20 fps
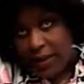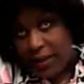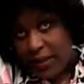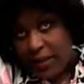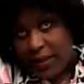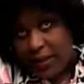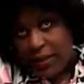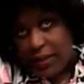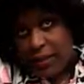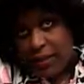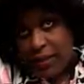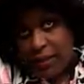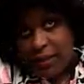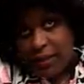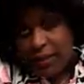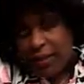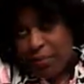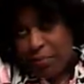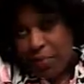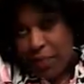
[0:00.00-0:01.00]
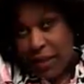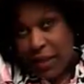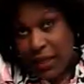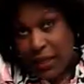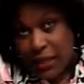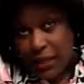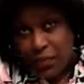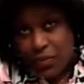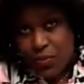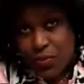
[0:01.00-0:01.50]
it that probably
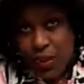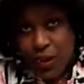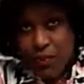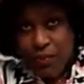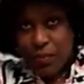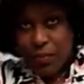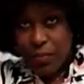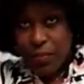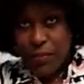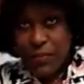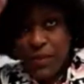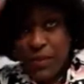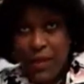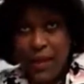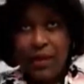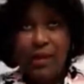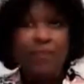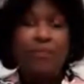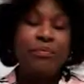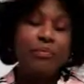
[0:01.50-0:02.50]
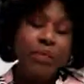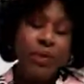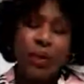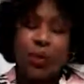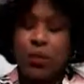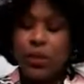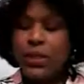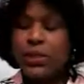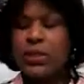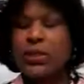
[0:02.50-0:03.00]
goes right from there,
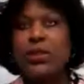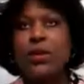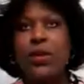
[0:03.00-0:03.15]
which is